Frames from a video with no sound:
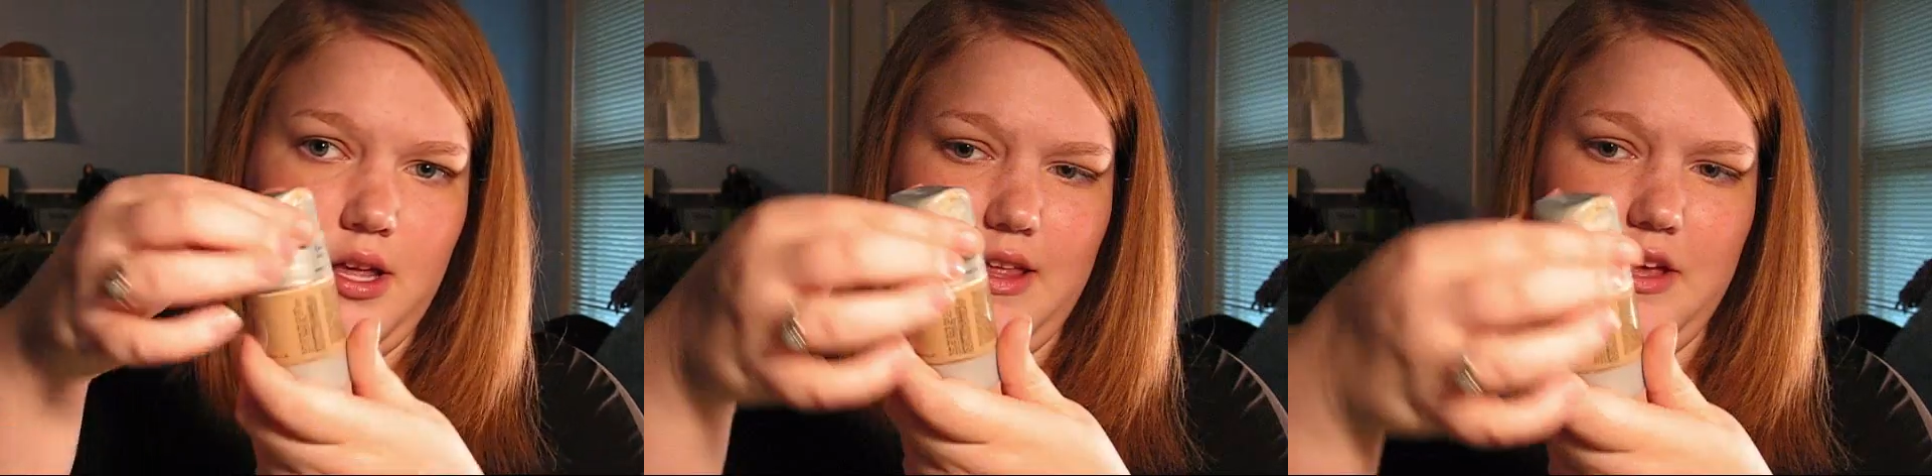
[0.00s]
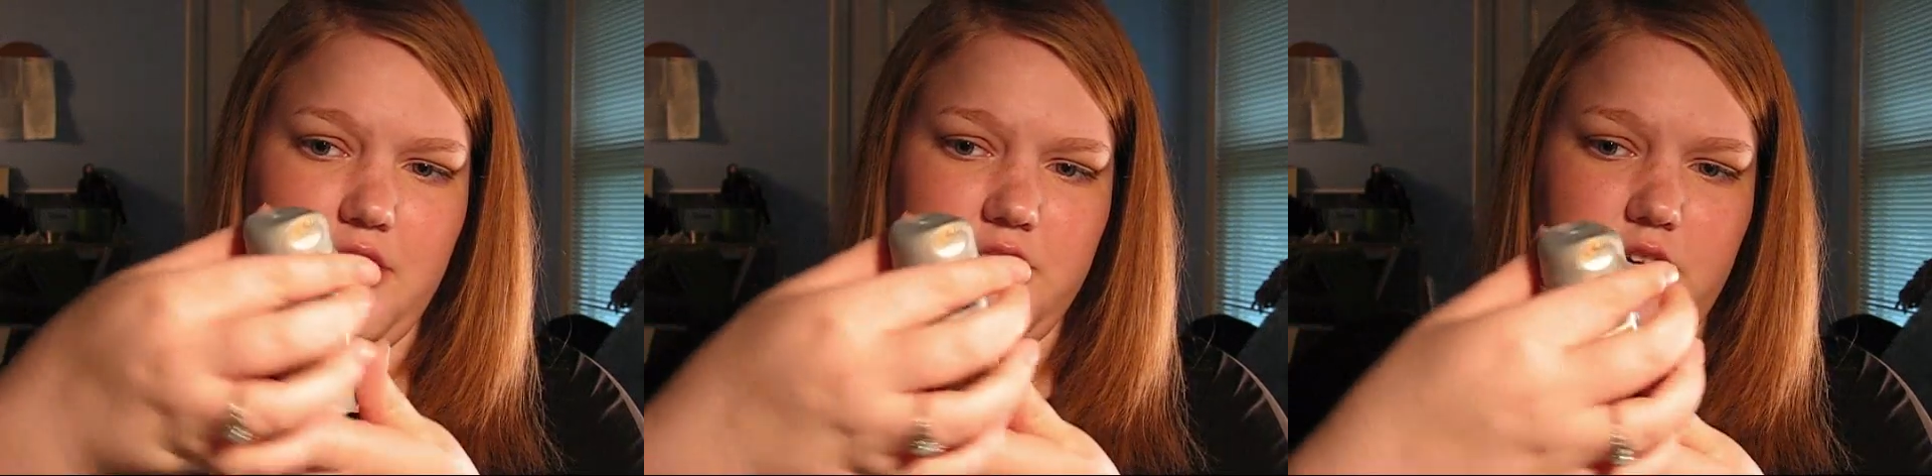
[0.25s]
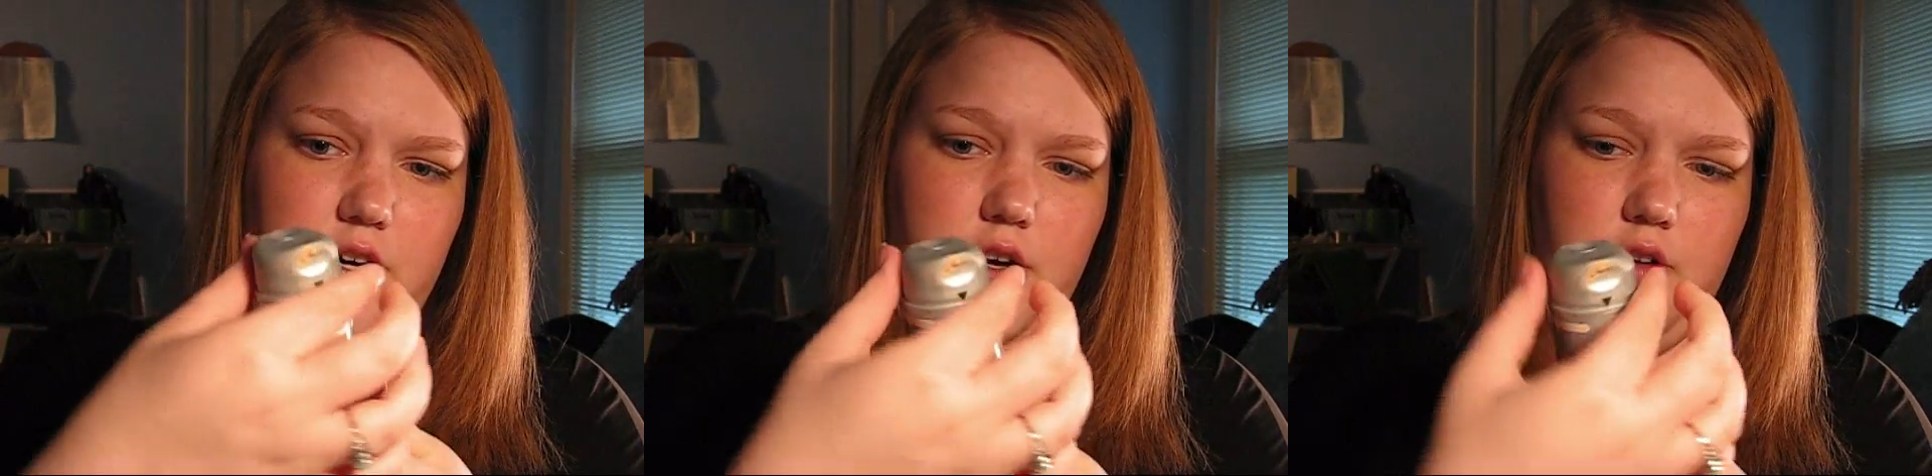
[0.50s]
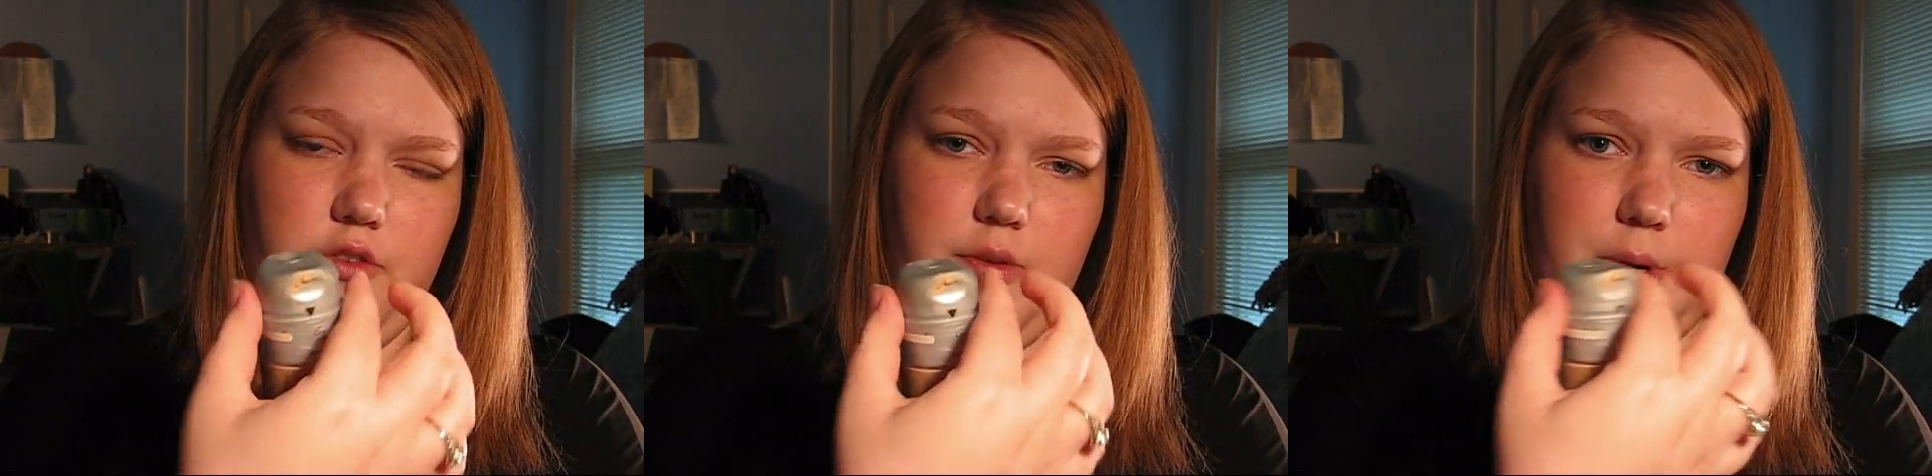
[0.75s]
that you can
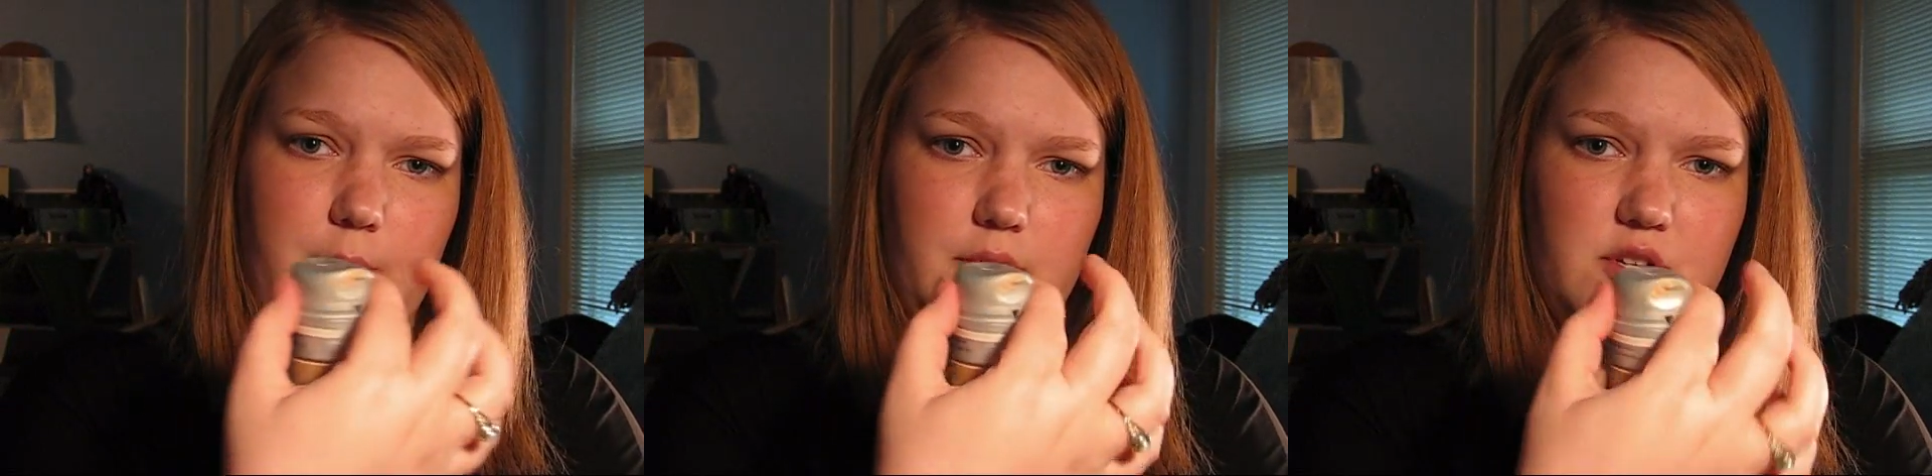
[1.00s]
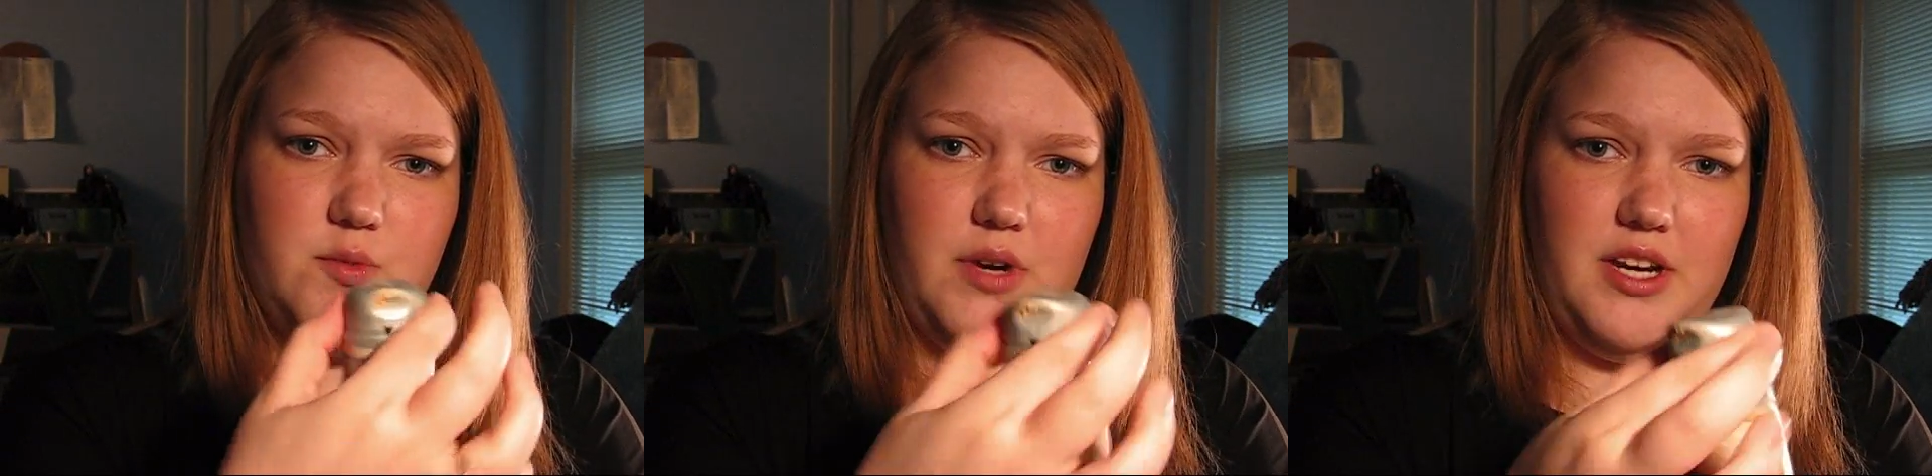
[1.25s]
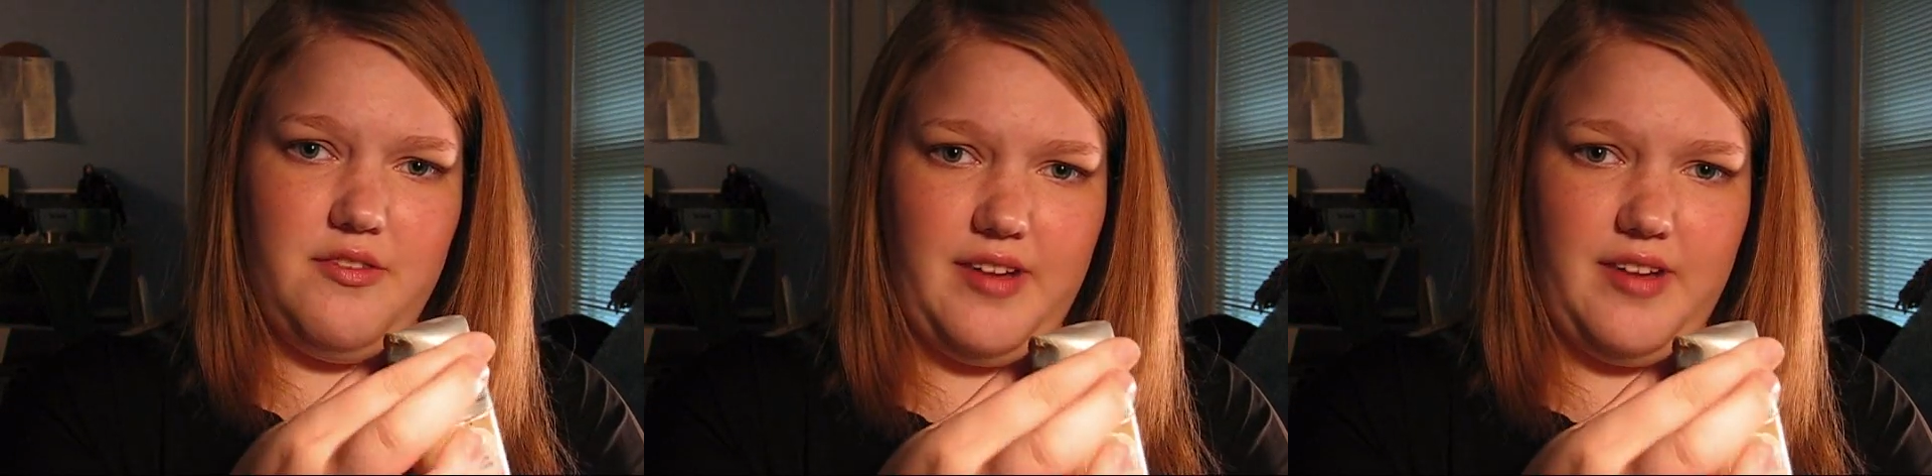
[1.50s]
turn from numbers 1 to